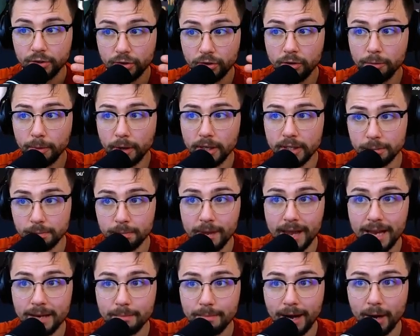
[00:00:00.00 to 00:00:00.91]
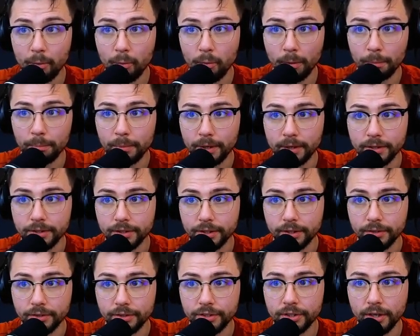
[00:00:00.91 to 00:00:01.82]
Streaming bot is made by one
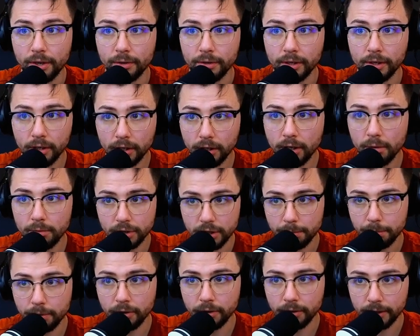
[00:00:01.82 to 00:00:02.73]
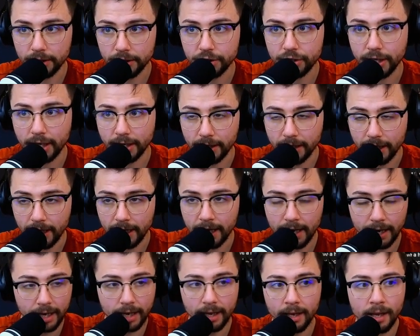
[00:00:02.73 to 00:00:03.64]
person, so you're going to go and support this gent
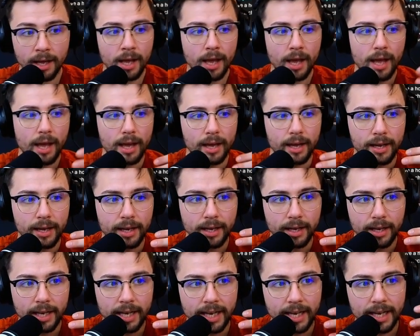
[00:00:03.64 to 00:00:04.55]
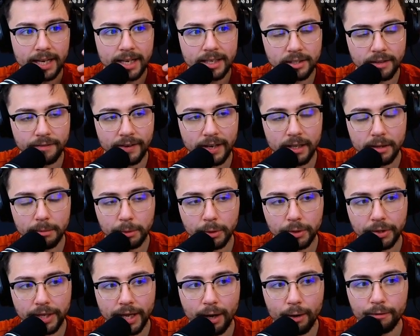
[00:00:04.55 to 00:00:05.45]
here. It is
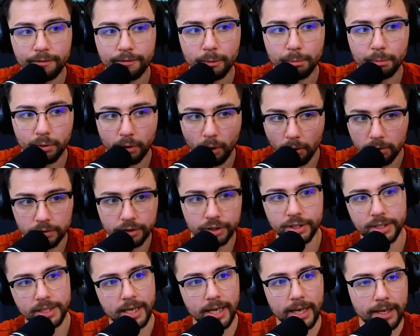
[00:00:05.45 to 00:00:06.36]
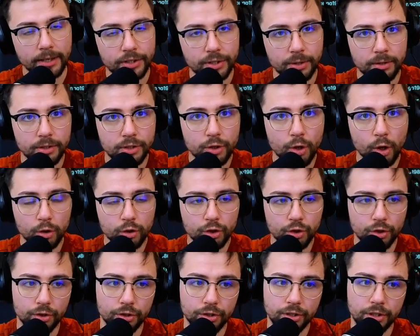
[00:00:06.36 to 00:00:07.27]
available now for bronze tier. So it's not
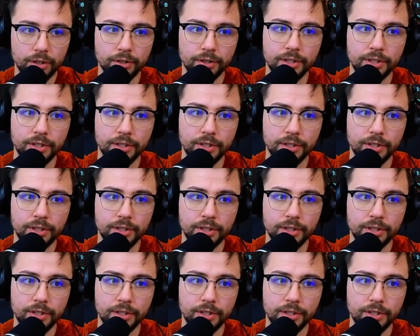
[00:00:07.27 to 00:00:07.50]
just